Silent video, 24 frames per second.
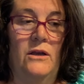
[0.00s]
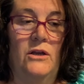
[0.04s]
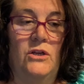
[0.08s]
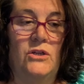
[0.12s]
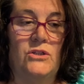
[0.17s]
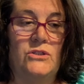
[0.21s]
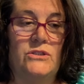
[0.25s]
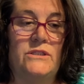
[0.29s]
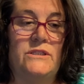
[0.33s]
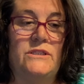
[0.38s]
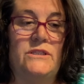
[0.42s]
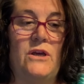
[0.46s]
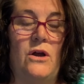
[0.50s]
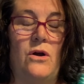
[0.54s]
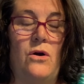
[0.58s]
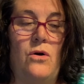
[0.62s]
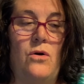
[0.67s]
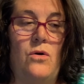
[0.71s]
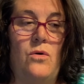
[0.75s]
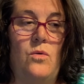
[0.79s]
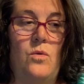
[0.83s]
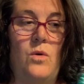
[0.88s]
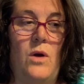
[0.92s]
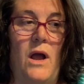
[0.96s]

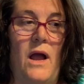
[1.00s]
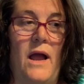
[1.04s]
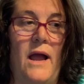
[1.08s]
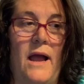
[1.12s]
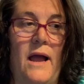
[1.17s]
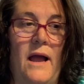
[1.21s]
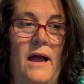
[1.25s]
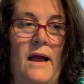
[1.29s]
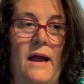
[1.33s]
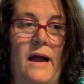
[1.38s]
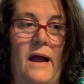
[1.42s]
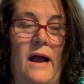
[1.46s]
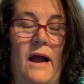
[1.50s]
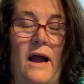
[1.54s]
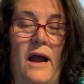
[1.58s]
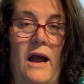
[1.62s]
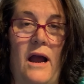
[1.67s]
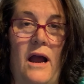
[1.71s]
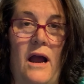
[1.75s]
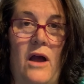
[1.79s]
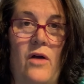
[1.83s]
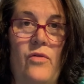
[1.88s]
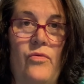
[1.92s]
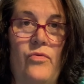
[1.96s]
So
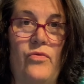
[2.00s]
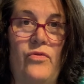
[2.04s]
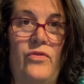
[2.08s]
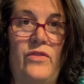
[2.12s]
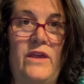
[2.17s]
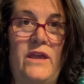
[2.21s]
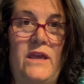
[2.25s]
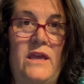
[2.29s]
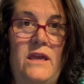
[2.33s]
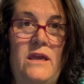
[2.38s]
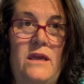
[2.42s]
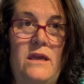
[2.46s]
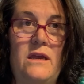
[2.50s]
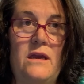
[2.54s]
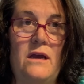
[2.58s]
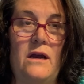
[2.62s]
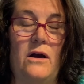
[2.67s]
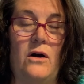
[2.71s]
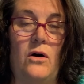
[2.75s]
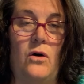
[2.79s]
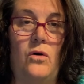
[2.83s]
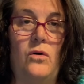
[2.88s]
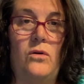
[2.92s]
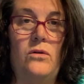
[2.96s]
the
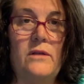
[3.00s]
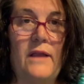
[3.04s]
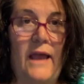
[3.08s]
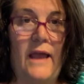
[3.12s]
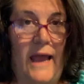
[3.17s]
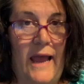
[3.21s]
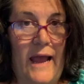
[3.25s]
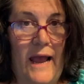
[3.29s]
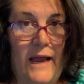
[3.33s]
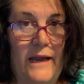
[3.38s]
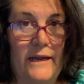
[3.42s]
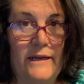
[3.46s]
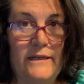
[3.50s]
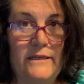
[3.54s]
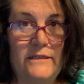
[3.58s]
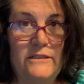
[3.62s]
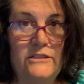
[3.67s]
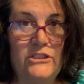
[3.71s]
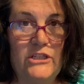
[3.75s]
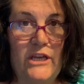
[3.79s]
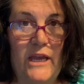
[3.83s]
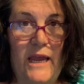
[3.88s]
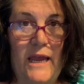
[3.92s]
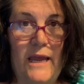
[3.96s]
old
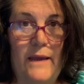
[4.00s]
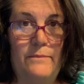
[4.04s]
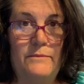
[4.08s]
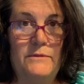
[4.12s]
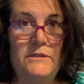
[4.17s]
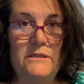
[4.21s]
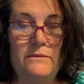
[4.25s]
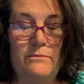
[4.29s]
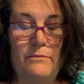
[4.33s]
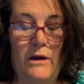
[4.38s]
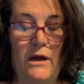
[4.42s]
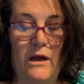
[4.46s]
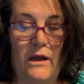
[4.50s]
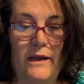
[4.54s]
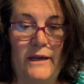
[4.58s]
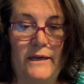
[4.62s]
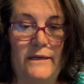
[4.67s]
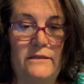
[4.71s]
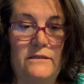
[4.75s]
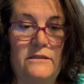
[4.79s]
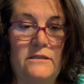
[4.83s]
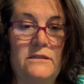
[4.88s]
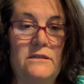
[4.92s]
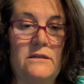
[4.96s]
adage came to
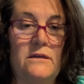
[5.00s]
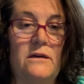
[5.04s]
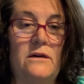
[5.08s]
mind.